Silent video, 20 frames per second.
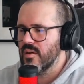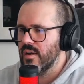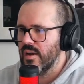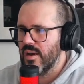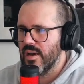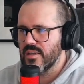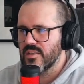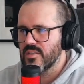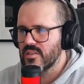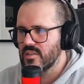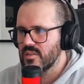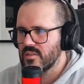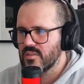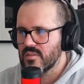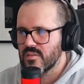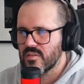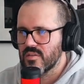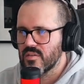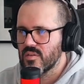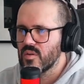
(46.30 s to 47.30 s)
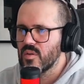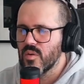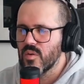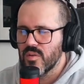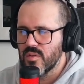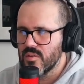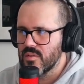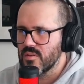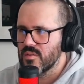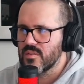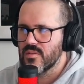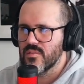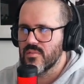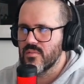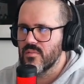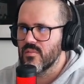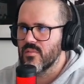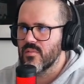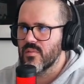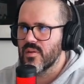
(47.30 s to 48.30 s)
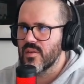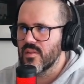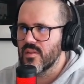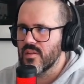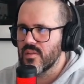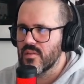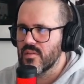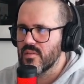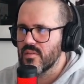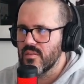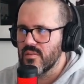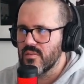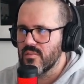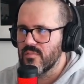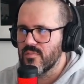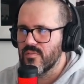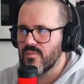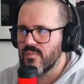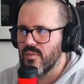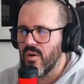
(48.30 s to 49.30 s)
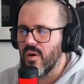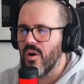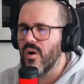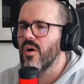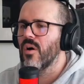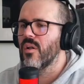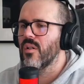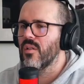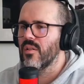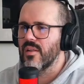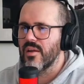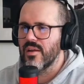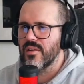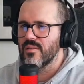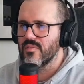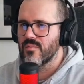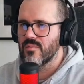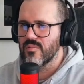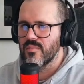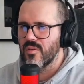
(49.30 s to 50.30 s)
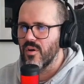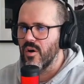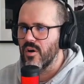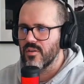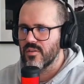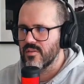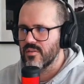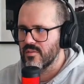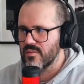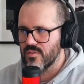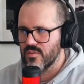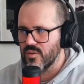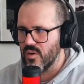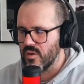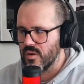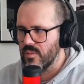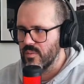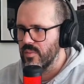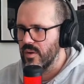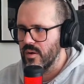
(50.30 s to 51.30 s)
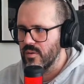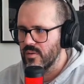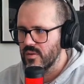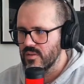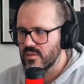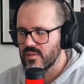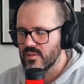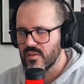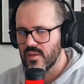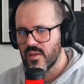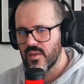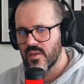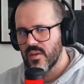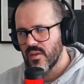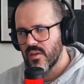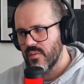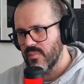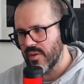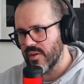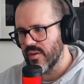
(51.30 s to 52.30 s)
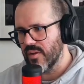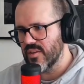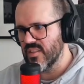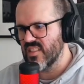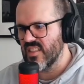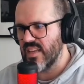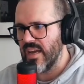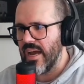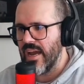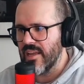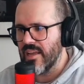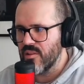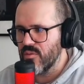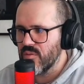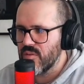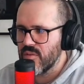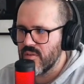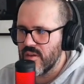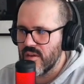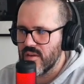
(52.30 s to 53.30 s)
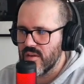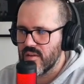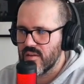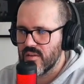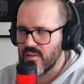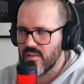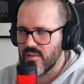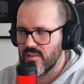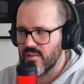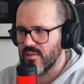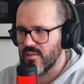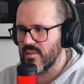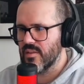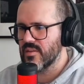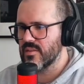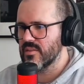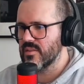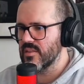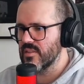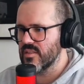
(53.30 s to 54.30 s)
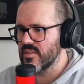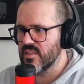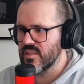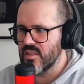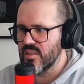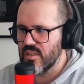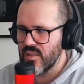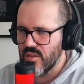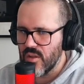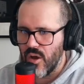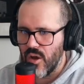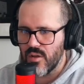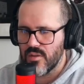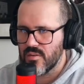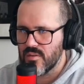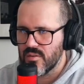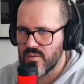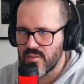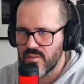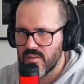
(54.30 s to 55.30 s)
I just couldn't read it all and not talk about it, because I do think this is not